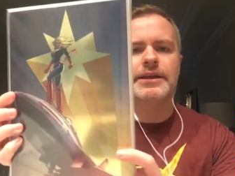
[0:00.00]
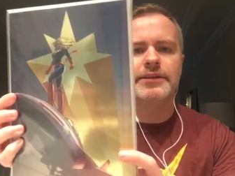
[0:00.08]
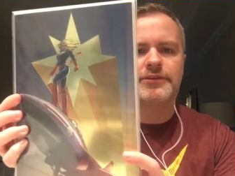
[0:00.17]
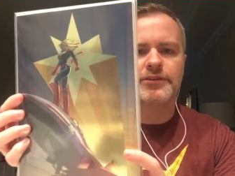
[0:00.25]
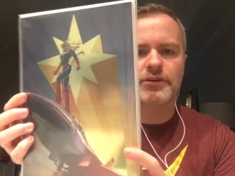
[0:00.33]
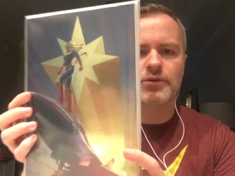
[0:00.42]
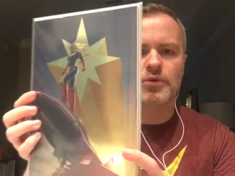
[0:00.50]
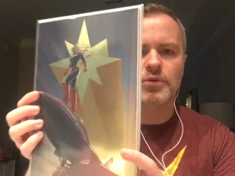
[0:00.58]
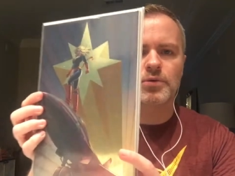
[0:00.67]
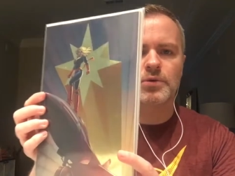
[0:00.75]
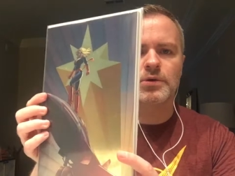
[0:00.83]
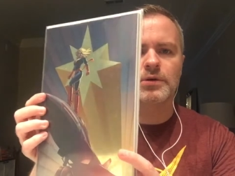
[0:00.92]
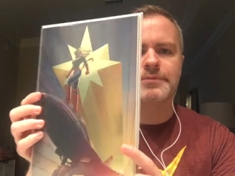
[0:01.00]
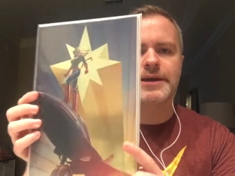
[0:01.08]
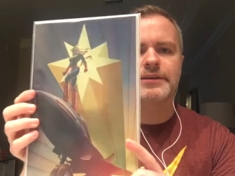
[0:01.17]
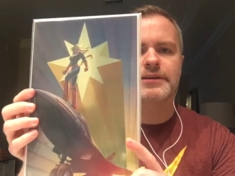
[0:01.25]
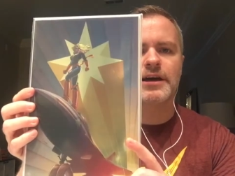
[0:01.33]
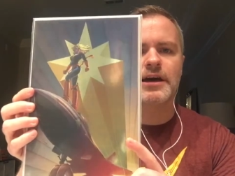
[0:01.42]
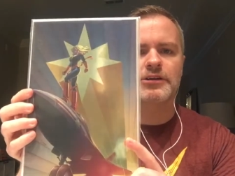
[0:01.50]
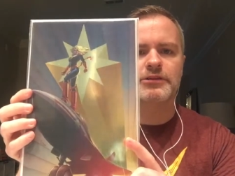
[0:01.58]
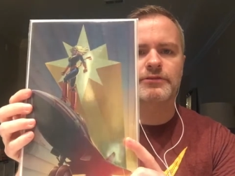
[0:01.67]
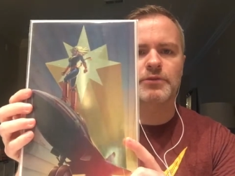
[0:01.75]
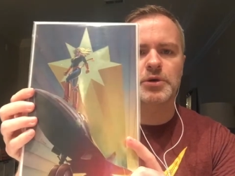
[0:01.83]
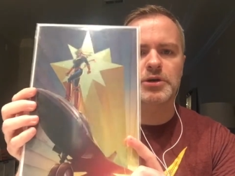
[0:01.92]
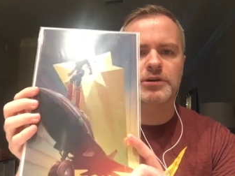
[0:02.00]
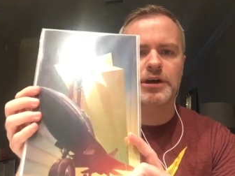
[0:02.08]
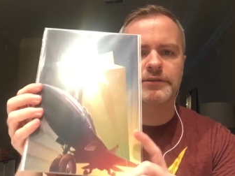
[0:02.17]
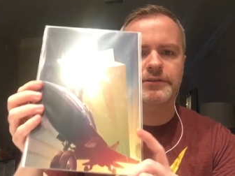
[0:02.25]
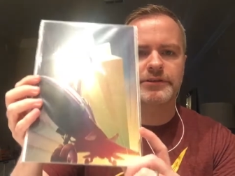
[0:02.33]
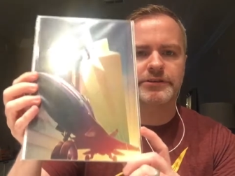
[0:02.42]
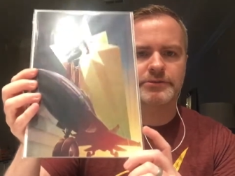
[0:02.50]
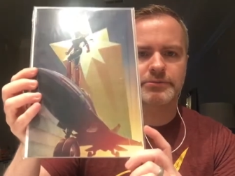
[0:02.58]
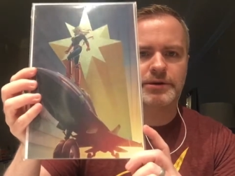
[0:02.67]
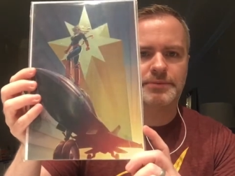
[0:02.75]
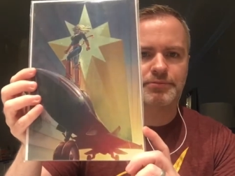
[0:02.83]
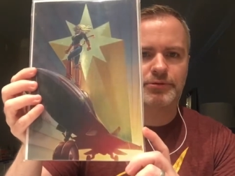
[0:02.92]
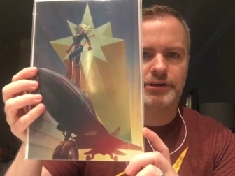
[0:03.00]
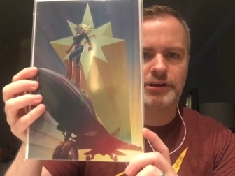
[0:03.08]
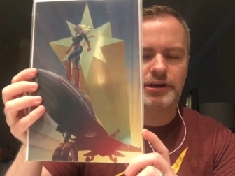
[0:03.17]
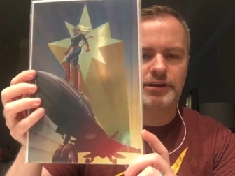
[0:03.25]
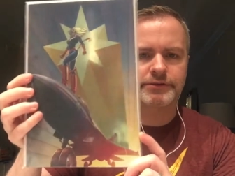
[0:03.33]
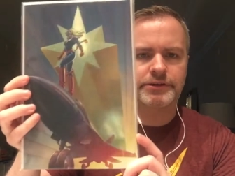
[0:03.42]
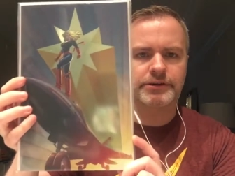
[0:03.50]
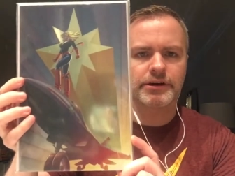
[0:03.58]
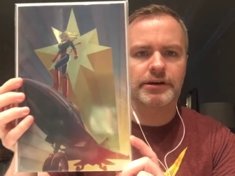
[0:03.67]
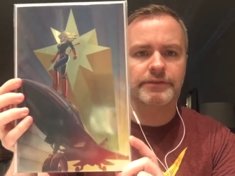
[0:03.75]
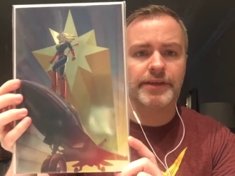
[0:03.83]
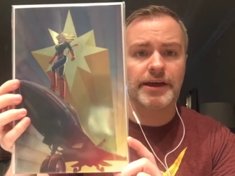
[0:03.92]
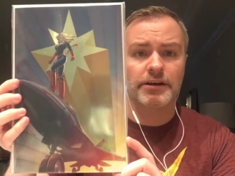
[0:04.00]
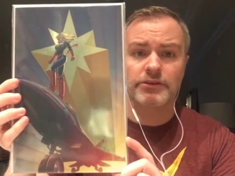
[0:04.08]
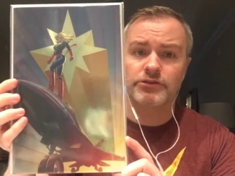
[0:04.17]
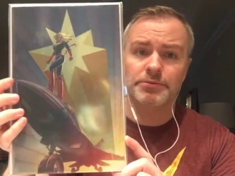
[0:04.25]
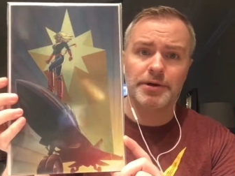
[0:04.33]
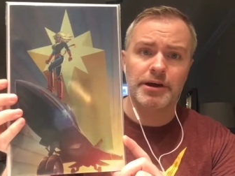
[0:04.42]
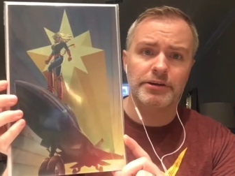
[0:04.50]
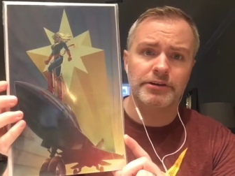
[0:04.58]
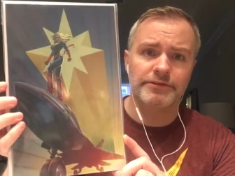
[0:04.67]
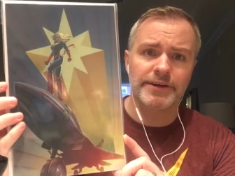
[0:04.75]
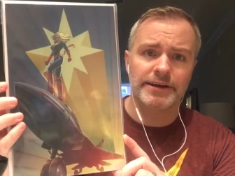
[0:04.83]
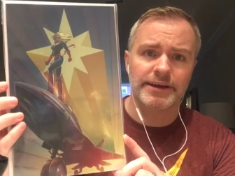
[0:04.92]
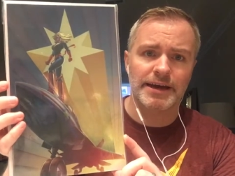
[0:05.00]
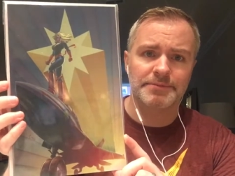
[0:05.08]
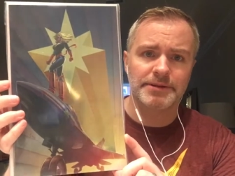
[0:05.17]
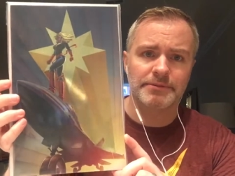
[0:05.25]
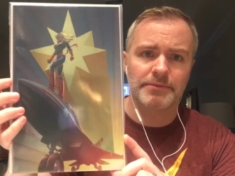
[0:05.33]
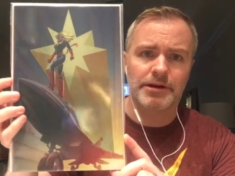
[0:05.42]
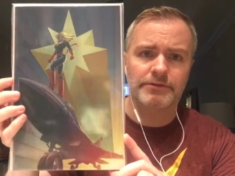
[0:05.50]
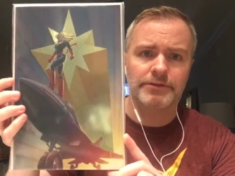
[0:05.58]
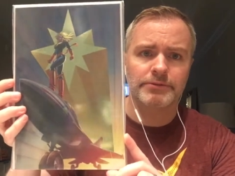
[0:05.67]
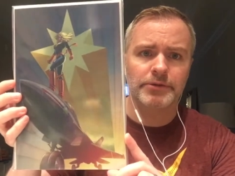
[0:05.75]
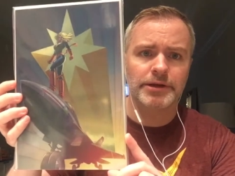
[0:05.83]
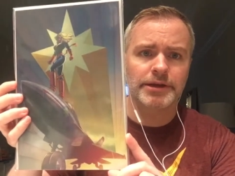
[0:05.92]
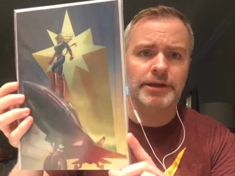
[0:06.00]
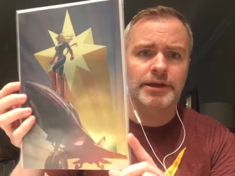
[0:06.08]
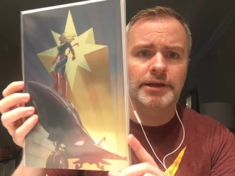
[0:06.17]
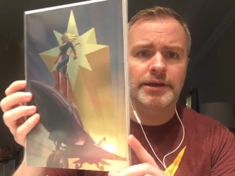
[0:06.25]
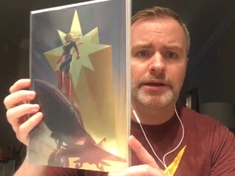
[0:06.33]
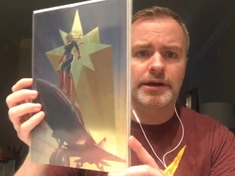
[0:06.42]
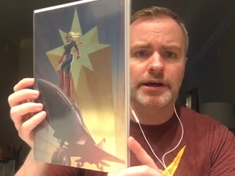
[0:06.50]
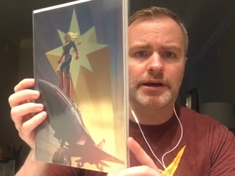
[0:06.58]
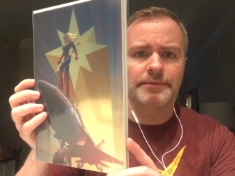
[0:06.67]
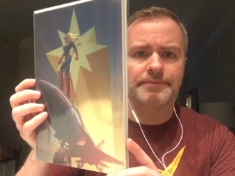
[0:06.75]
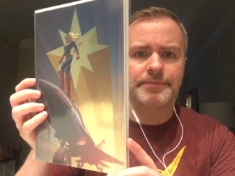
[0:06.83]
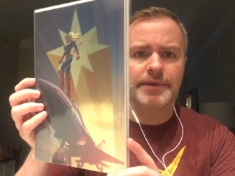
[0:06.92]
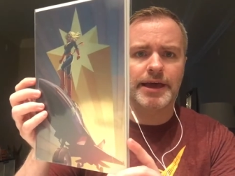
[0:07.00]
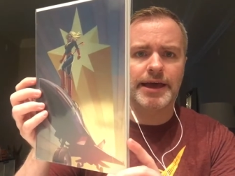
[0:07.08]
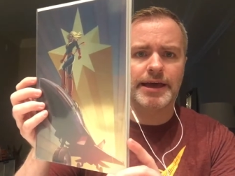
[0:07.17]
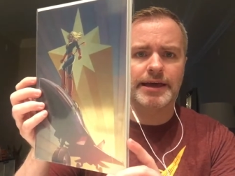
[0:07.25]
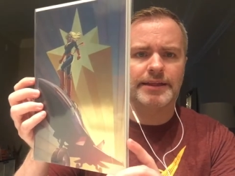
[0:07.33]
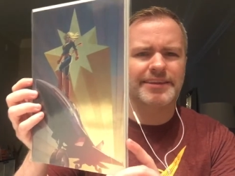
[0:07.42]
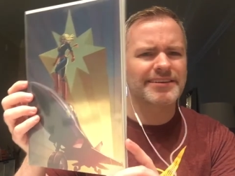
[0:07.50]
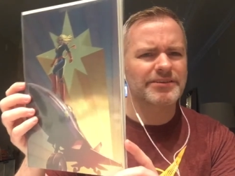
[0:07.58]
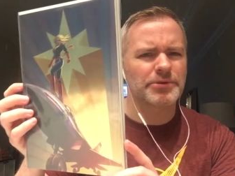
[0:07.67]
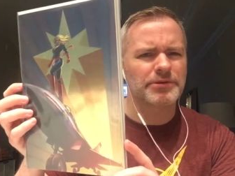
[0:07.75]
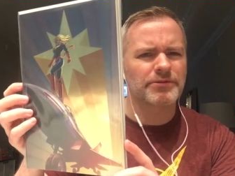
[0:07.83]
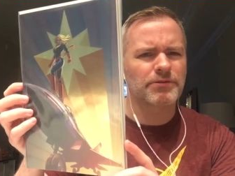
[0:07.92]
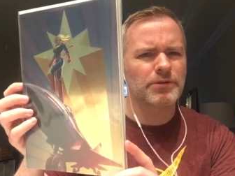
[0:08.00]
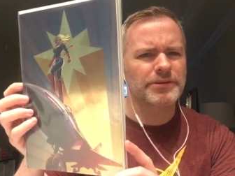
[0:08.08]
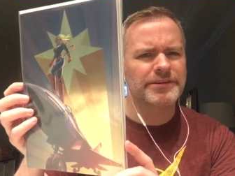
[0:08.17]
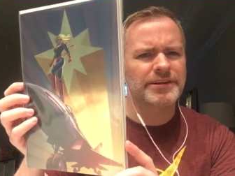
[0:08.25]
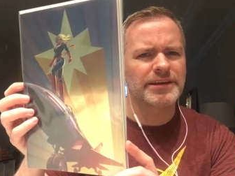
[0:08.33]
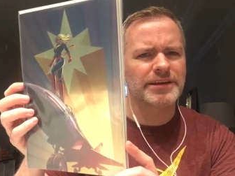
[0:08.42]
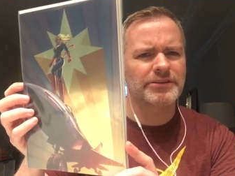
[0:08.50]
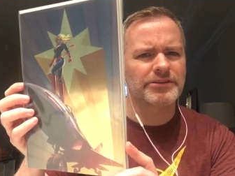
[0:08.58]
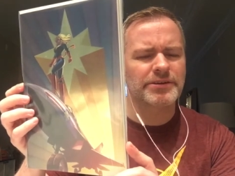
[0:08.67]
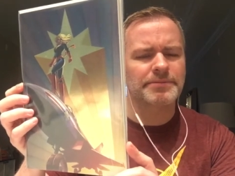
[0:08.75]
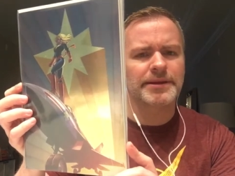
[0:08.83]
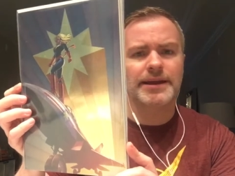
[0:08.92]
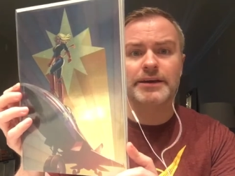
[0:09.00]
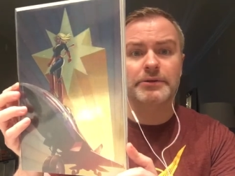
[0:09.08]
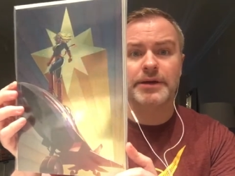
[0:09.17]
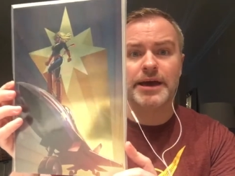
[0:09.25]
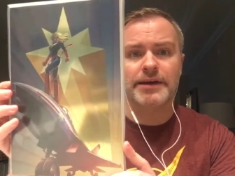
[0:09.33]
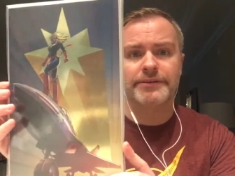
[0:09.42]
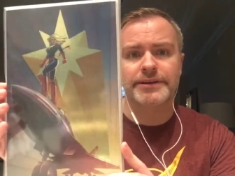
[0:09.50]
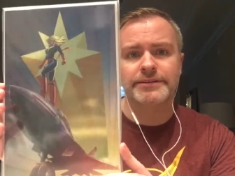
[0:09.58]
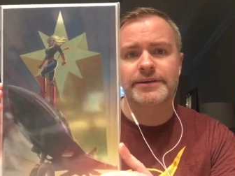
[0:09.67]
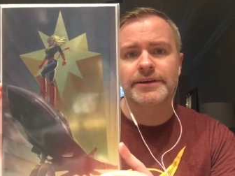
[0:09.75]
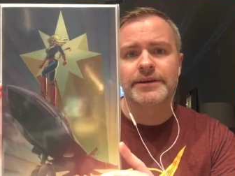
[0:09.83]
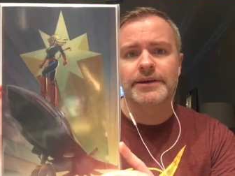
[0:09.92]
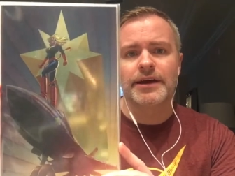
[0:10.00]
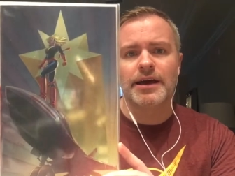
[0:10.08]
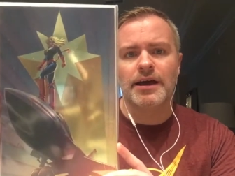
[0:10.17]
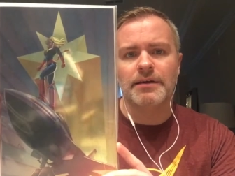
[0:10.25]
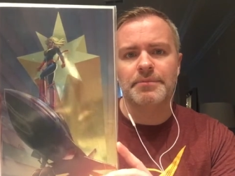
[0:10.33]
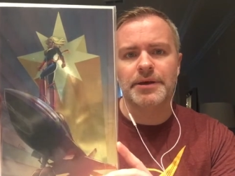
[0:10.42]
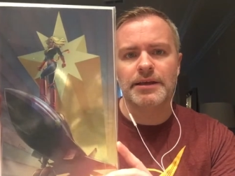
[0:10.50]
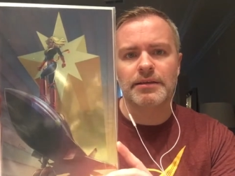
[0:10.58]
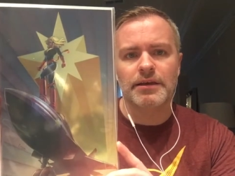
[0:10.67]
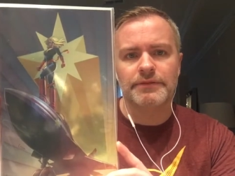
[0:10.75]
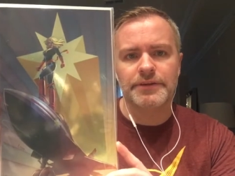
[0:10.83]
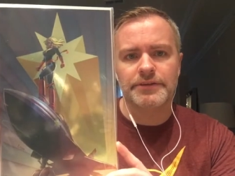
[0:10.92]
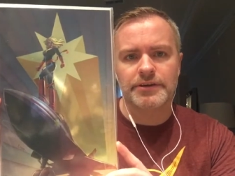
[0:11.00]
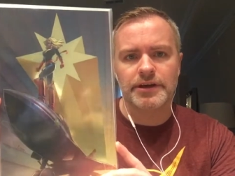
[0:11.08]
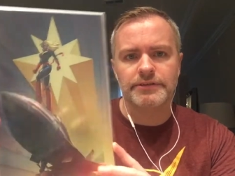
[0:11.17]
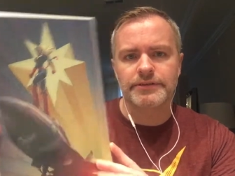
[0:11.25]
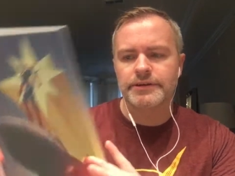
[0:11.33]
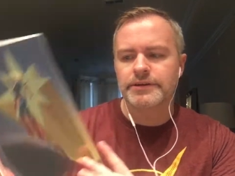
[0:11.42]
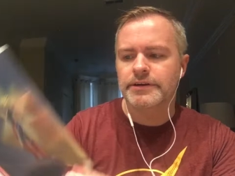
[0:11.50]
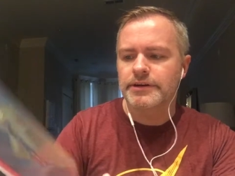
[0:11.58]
this is a cool Amanda Connor foil cover. It's a reprint cover of that super hard to find Captain Marvel one. I think it's what, 14 or something? I don't have it, but I love this cover.